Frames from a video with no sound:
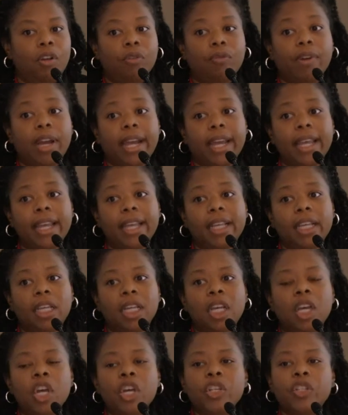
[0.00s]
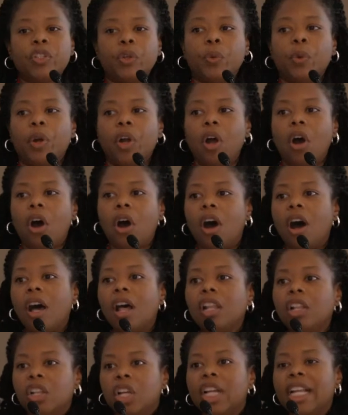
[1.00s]
Right? So we're
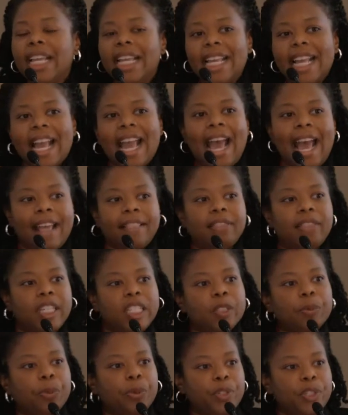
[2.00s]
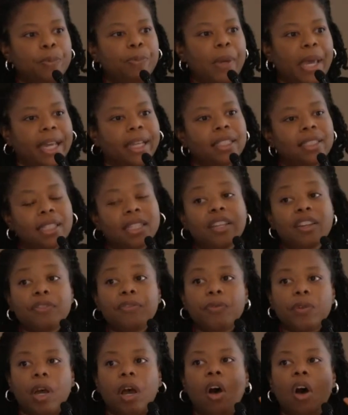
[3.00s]
all looking at this
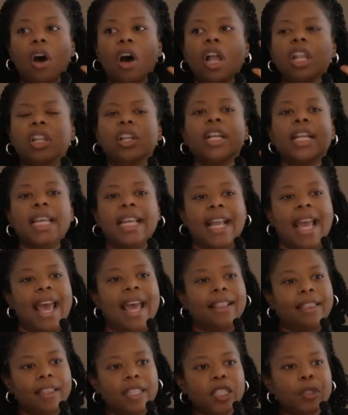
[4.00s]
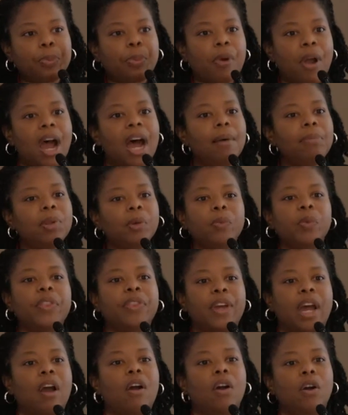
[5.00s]
perspective, all looking at this problem
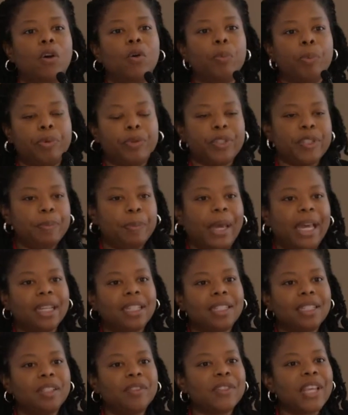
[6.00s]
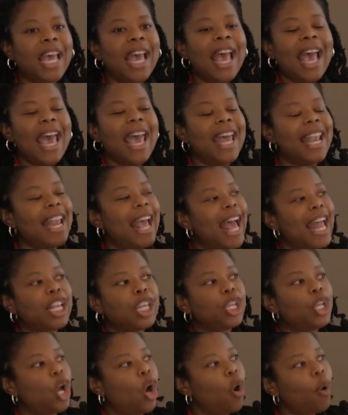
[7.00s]
with our own perspectives, and at
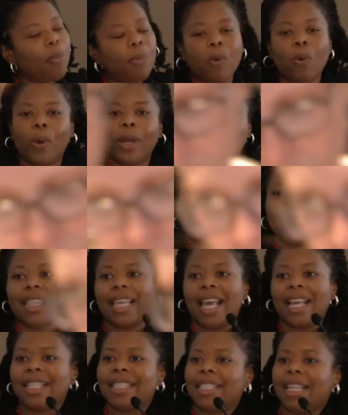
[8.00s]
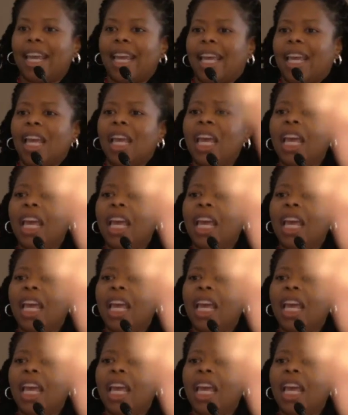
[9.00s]
no point did they say,